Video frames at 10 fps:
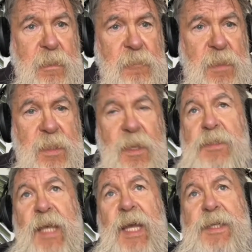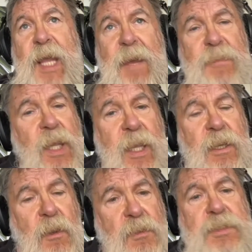because I damn, he
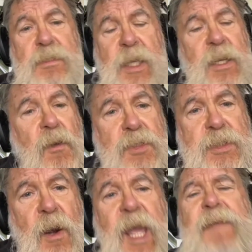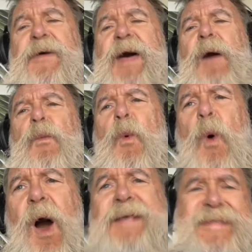looks, he looks, if I
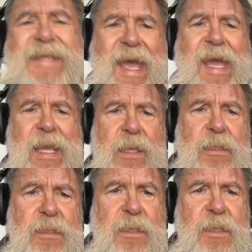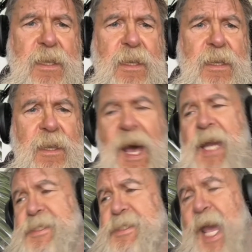was gay, I
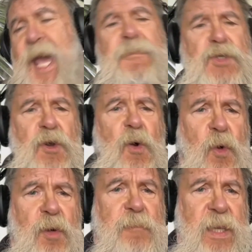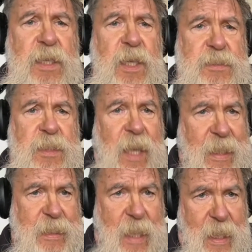damn sure wouldn't be kissing
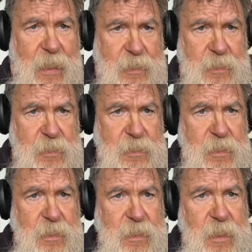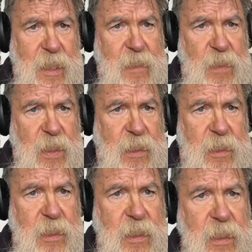that guy. I
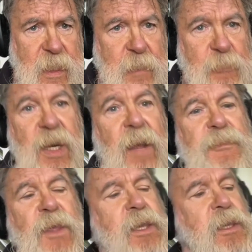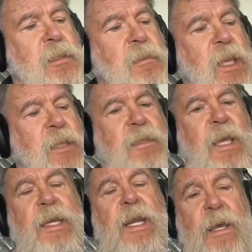mean, but I'm thinking, and,
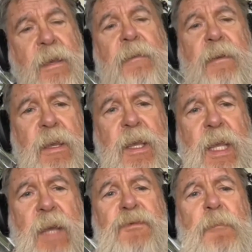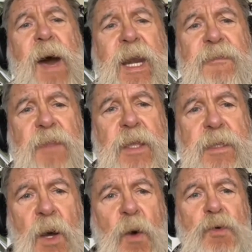and everybody that
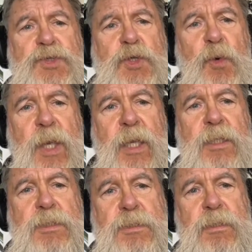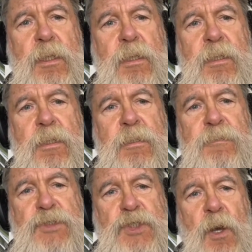goes to his
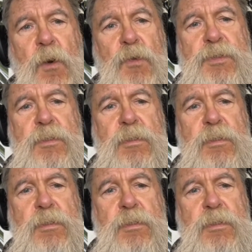shows,